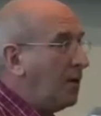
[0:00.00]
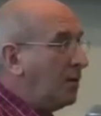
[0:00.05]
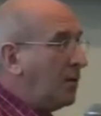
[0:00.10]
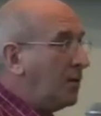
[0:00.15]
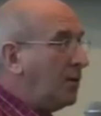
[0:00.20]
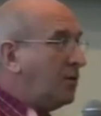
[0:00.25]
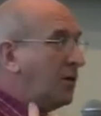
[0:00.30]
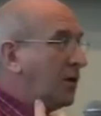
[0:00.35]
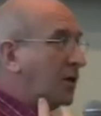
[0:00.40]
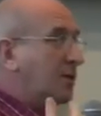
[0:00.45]

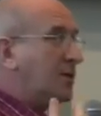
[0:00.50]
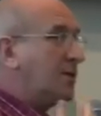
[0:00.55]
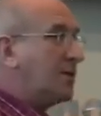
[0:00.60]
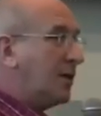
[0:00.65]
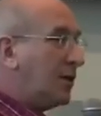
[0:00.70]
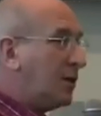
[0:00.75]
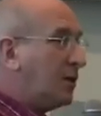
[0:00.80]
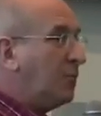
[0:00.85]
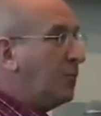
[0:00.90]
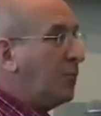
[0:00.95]
Then you take a
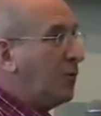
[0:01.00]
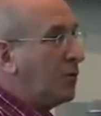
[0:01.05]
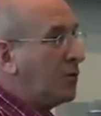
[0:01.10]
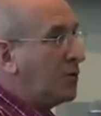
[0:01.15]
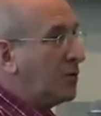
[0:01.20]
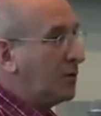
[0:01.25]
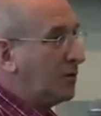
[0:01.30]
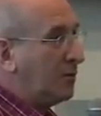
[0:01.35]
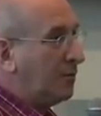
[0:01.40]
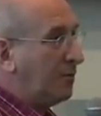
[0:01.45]
second
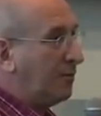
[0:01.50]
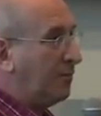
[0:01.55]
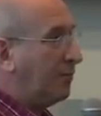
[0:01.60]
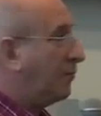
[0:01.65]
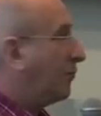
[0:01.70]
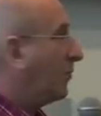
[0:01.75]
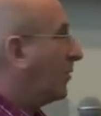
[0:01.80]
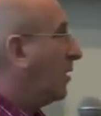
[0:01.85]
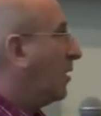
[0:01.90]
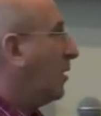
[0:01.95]
person
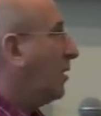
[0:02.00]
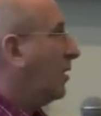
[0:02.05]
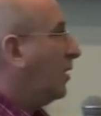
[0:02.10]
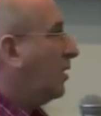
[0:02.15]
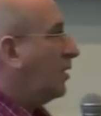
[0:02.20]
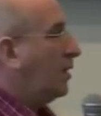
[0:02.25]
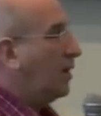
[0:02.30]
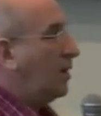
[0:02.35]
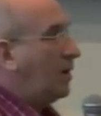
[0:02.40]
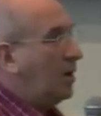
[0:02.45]

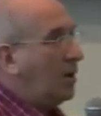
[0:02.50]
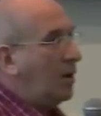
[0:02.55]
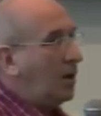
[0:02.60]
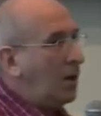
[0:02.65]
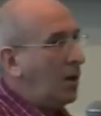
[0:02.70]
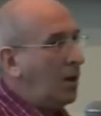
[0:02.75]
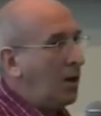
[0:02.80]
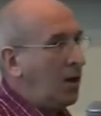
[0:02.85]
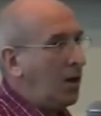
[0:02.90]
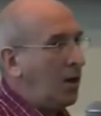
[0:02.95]

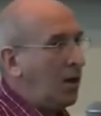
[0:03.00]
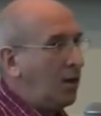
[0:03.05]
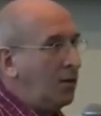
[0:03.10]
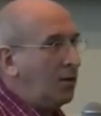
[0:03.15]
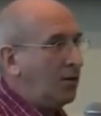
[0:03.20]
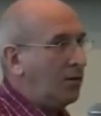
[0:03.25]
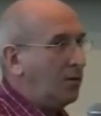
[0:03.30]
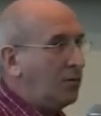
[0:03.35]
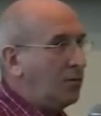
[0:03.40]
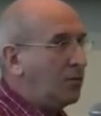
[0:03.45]

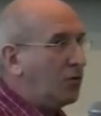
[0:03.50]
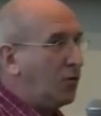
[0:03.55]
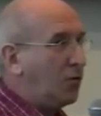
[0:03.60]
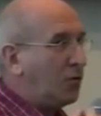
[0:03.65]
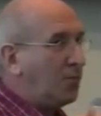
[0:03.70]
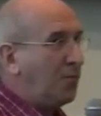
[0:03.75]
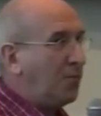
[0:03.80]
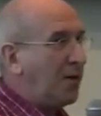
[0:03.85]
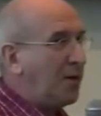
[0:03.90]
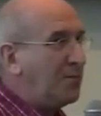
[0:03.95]
and you
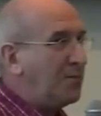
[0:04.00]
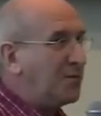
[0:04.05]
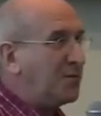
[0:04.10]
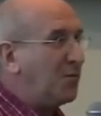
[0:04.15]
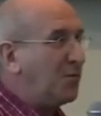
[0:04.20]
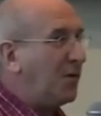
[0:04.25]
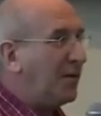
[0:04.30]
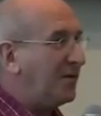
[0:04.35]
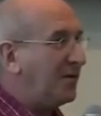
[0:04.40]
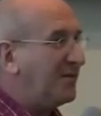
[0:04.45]
don't pay him
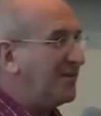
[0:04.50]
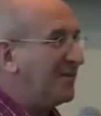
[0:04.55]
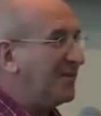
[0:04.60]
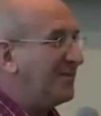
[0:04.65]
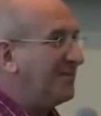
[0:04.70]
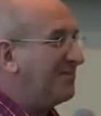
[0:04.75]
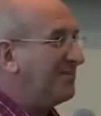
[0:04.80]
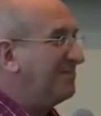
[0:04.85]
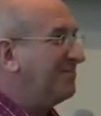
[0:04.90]
his wage.